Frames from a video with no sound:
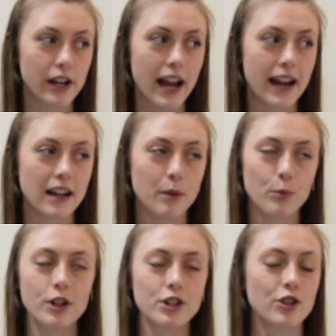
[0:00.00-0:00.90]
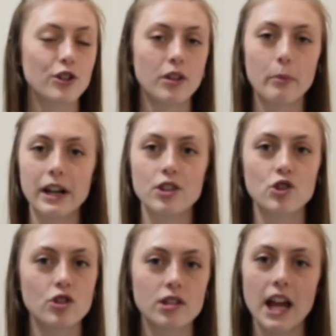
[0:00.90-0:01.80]
and I'm pretty sure the bunnies
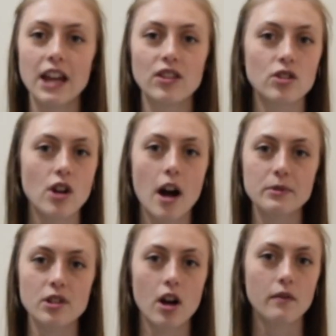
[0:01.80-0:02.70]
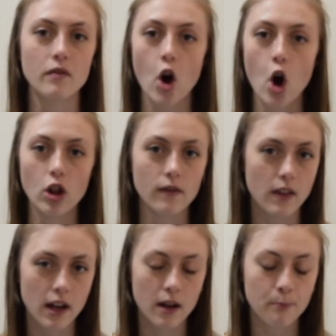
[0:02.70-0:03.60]
just ate the tops off of all of
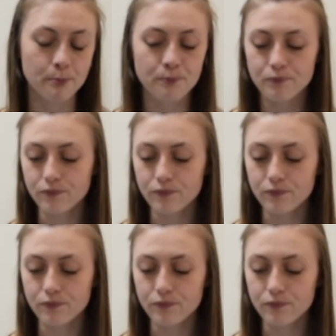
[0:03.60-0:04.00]
them.